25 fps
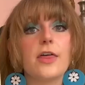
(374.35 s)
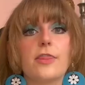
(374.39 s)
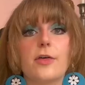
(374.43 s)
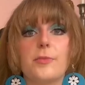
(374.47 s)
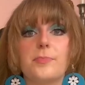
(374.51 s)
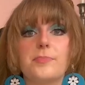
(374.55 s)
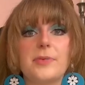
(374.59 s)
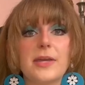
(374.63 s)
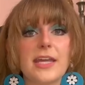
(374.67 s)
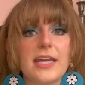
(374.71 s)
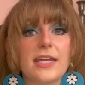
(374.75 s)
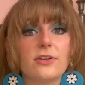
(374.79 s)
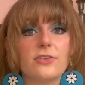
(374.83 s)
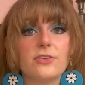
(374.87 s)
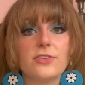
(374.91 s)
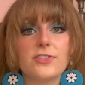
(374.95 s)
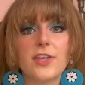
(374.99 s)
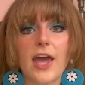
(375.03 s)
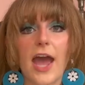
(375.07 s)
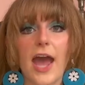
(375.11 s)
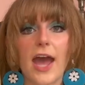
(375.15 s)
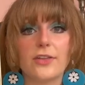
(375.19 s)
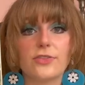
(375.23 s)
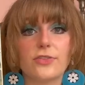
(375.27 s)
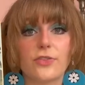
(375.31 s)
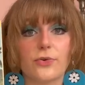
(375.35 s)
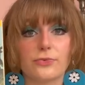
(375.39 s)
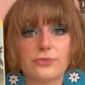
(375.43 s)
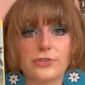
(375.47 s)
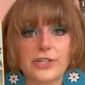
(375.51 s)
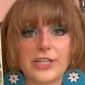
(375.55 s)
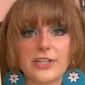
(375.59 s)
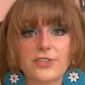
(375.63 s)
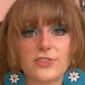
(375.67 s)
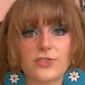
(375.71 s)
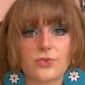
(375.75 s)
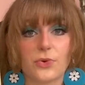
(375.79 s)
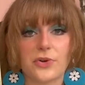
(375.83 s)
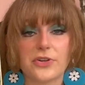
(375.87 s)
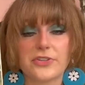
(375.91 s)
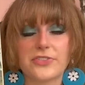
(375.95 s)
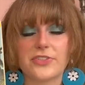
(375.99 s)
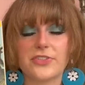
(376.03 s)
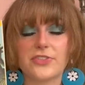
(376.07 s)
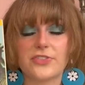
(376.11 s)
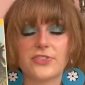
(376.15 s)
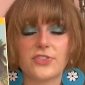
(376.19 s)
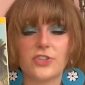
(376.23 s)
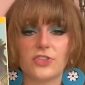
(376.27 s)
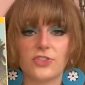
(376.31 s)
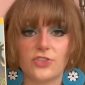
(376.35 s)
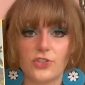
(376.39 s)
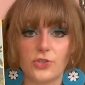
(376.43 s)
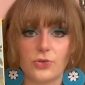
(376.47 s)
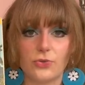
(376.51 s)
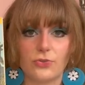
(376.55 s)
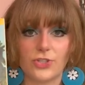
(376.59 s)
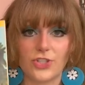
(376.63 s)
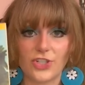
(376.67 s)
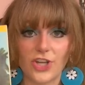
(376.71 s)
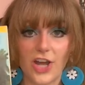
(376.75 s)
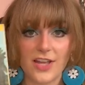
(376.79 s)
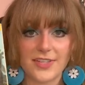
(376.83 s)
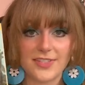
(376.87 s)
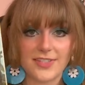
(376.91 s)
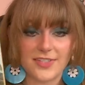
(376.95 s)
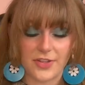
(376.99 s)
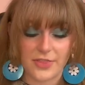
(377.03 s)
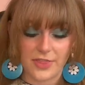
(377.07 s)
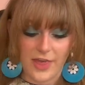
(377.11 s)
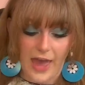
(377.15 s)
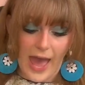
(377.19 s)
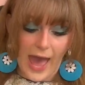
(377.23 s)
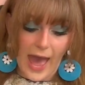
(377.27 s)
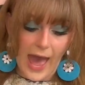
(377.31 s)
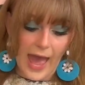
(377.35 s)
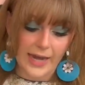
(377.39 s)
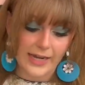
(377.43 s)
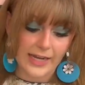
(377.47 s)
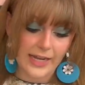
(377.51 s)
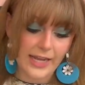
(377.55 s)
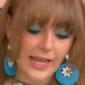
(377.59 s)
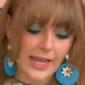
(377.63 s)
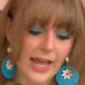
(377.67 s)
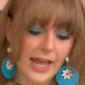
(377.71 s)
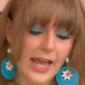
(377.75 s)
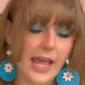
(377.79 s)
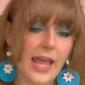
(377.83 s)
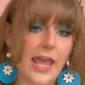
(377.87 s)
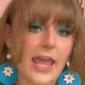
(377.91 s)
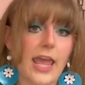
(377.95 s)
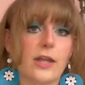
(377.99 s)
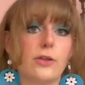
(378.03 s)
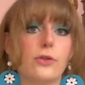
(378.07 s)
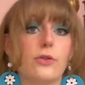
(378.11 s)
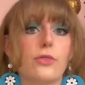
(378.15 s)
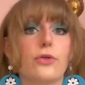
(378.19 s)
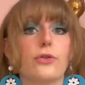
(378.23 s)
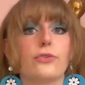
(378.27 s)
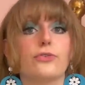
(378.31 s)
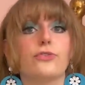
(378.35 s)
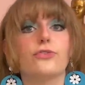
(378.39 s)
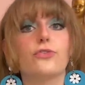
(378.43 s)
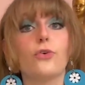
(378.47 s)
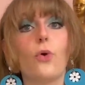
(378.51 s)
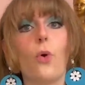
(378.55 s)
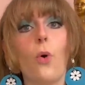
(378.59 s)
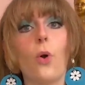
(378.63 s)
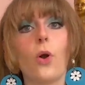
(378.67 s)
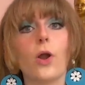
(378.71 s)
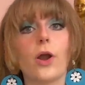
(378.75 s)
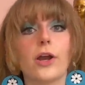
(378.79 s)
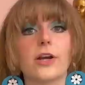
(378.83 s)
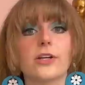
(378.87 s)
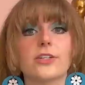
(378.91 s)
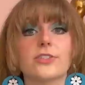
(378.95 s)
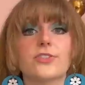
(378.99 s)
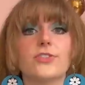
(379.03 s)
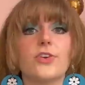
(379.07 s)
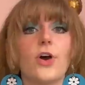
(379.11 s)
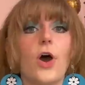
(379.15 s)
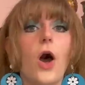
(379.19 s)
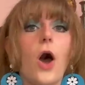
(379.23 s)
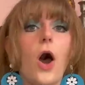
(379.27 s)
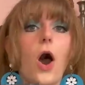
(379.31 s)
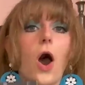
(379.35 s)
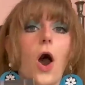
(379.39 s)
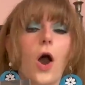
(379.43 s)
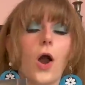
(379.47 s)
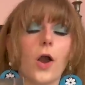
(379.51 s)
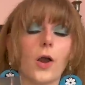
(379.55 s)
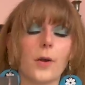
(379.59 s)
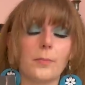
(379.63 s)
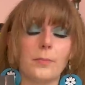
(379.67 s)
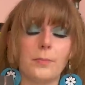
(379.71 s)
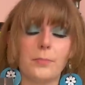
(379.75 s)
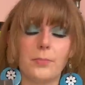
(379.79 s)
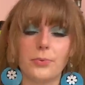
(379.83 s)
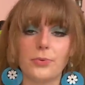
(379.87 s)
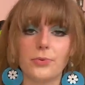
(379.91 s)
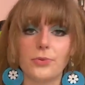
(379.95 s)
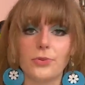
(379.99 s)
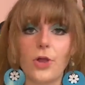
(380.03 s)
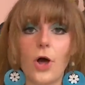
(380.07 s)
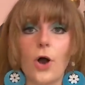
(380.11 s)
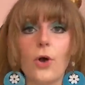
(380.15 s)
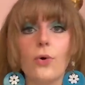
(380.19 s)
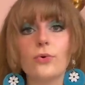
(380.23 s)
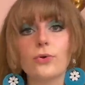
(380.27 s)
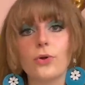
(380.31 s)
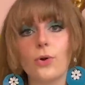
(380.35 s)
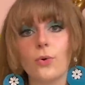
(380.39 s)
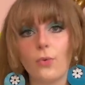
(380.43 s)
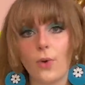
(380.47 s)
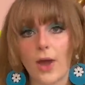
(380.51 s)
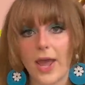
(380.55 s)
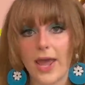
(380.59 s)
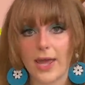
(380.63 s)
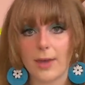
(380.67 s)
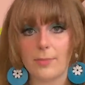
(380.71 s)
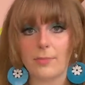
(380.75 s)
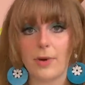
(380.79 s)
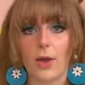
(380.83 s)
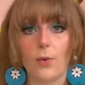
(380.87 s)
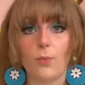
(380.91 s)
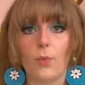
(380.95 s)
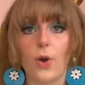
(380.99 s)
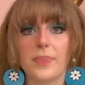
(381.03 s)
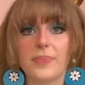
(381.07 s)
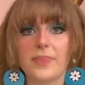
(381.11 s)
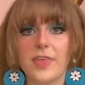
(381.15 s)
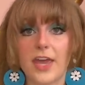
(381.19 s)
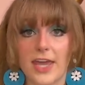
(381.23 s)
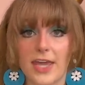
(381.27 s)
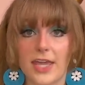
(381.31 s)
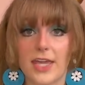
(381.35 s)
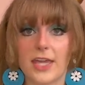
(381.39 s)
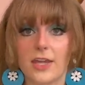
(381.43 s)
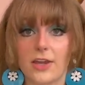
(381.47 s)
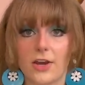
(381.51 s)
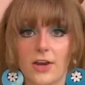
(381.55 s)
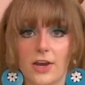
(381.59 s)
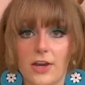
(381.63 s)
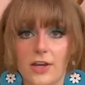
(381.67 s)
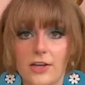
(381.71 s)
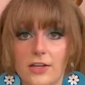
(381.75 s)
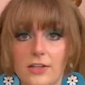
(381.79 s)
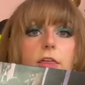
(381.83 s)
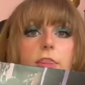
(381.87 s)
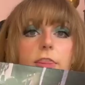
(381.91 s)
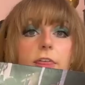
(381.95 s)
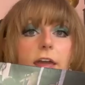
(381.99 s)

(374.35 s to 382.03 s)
The Beatles had the resources to do just that, and the Doors are blown away by what they hear.